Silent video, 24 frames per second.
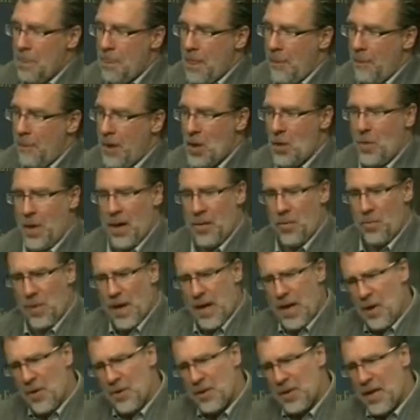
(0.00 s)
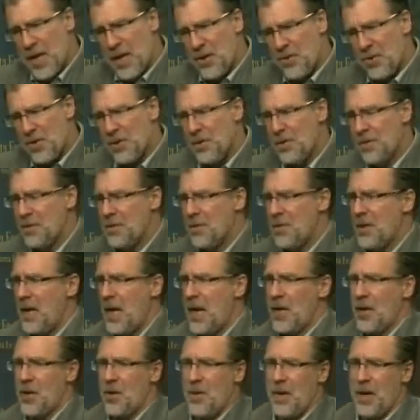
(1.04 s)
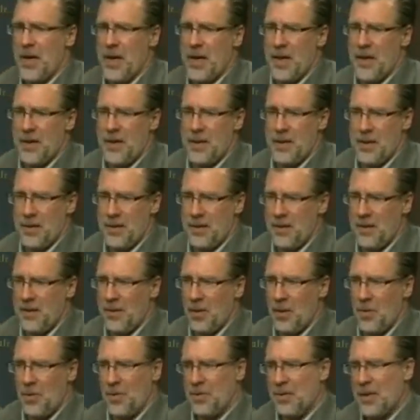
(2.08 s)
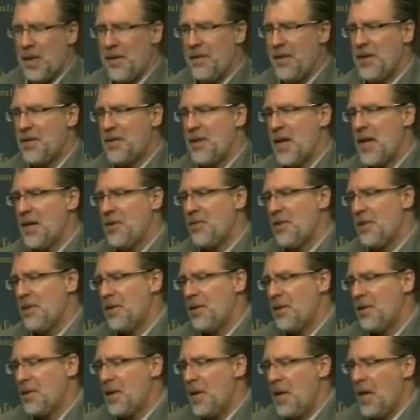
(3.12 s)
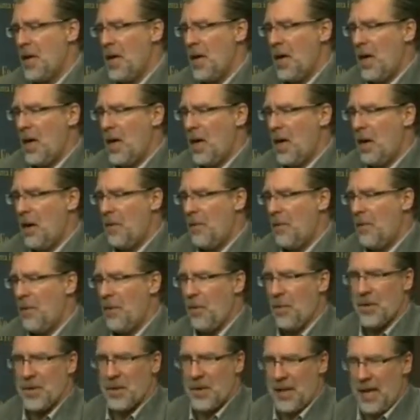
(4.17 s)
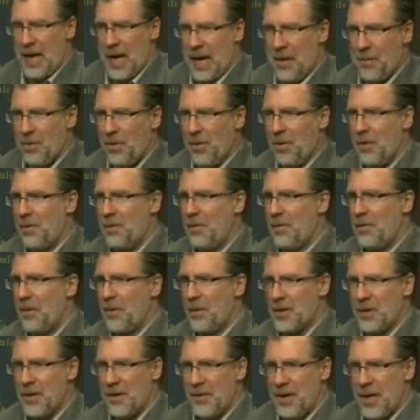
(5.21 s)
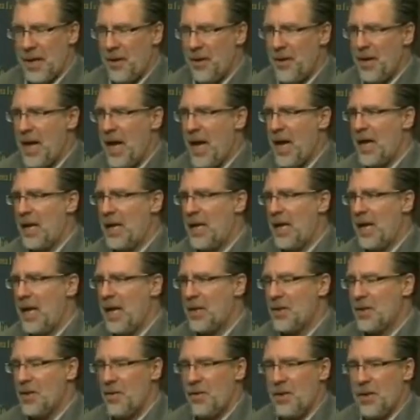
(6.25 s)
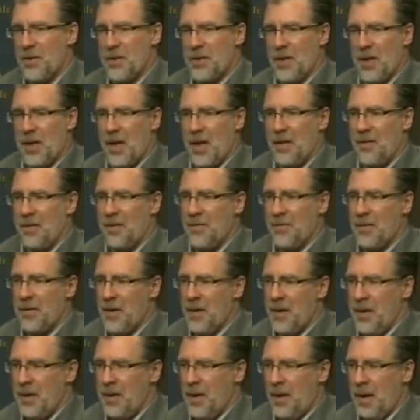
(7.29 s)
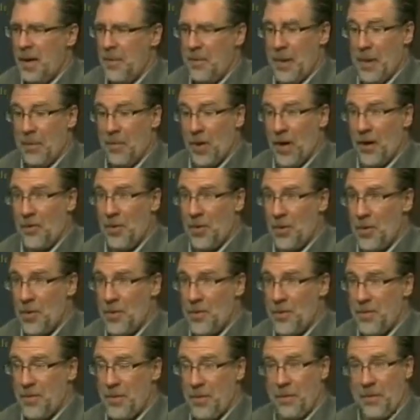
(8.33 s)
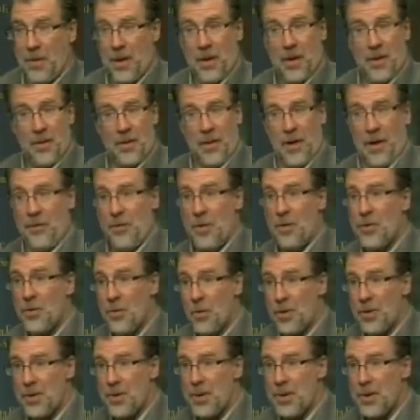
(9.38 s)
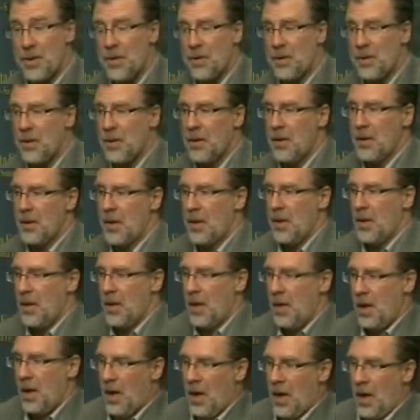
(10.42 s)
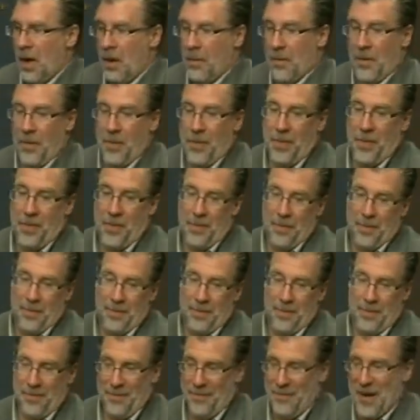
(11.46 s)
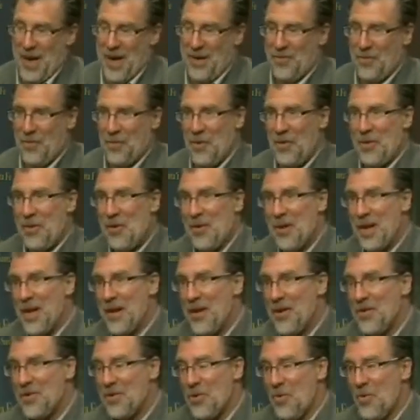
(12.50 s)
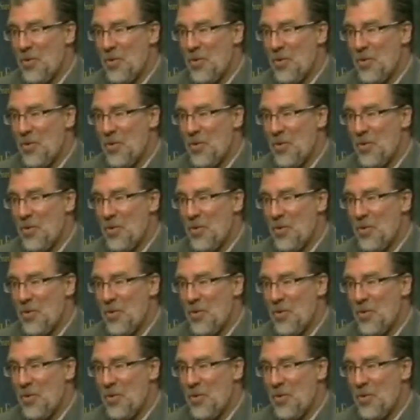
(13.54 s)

And you had radio stations, and you had local TV stations. There wasn't cable, there wasn't the internet, and so there was a lot of people got their news from a few sources. Fast forward 30 years,